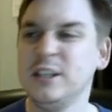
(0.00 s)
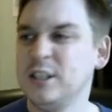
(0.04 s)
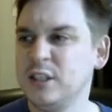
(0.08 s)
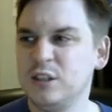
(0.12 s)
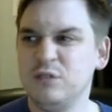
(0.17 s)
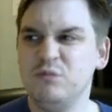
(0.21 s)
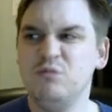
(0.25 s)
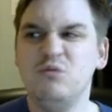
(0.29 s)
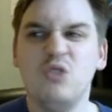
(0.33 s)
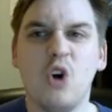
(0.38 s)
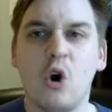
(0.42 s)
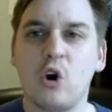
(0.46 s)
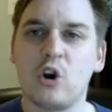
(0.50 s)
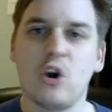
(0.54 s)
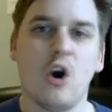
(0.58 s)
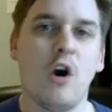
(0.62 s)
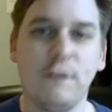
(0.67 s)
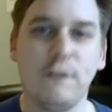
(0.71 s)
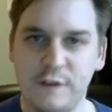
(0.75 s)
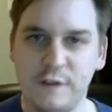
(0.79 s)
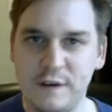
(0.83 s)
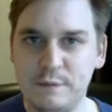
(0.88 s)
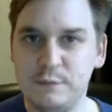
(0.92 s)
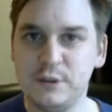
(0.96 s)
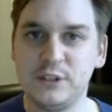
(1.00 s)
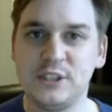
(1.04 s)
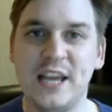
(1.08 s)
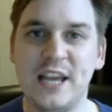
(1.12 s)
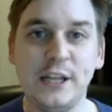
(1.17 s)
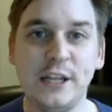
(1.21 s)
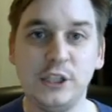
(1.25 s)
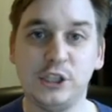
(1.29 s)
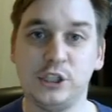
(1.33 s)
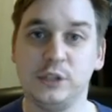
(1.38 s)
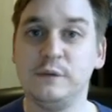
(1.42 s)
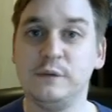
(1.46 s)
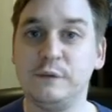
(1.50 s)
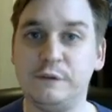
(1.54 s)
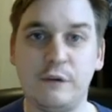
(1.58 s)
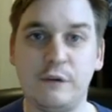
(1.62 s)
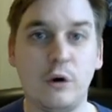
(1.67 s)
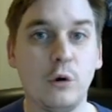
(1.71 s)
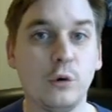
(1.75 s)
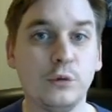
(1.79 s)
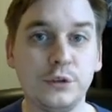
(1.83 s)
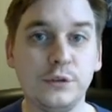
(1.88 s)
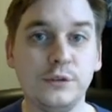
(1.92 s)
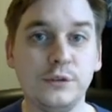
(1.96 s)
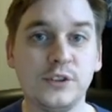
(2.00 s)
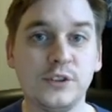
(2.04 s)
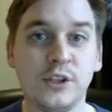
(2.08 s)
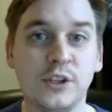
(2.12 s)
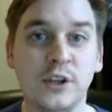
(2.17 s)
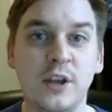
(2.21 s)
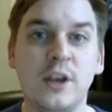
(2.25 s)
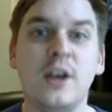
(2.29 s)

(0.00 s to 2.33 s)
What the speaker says: knockoff imitation folders